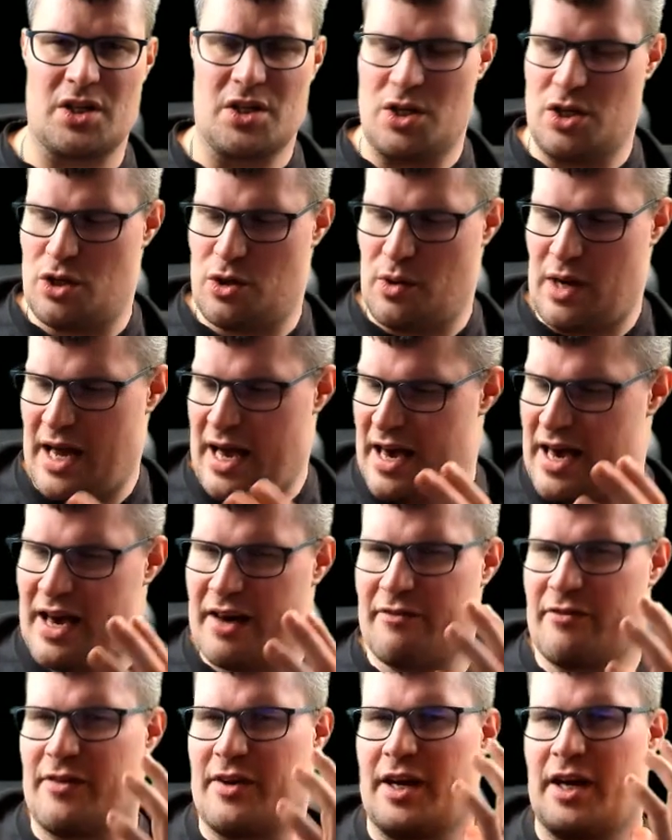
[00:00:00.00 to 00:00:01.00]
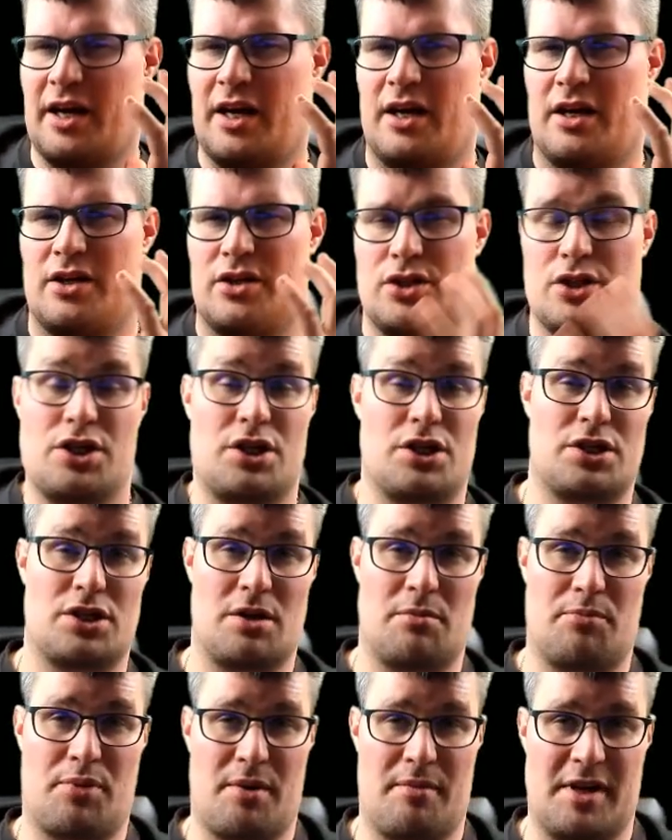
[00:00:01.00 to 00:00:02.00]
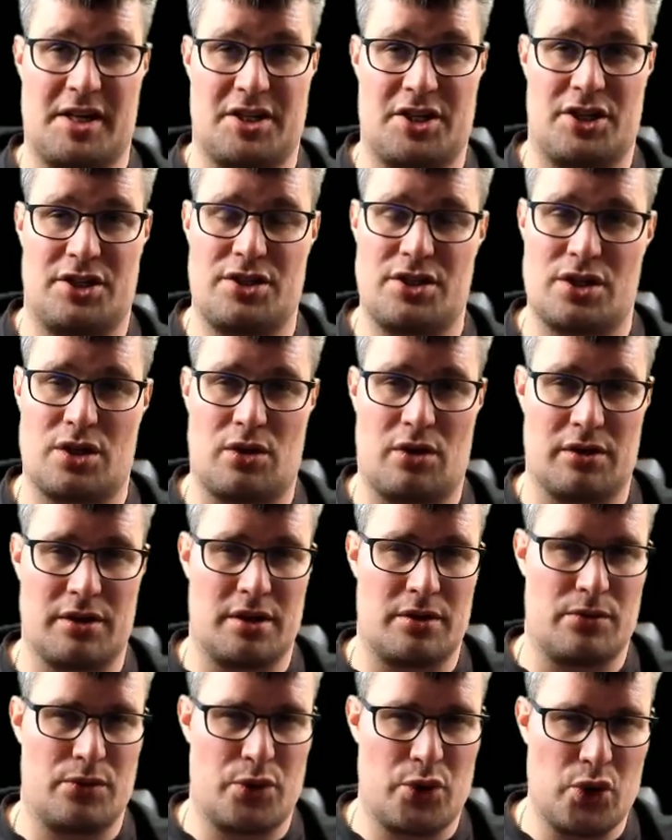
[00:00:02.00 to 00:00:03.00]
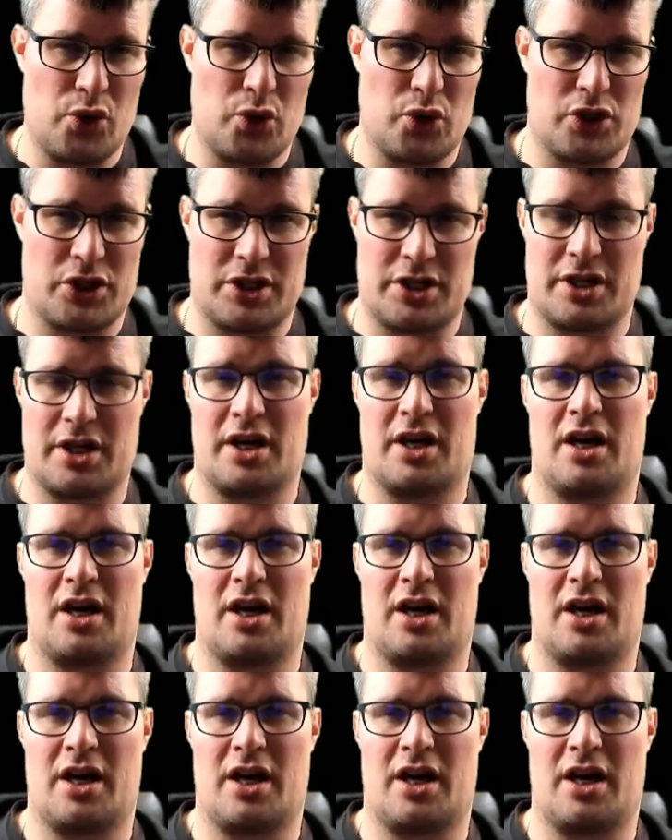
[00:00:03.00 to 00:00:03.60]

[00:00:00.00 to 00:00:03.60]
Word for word: You have system permissions or the root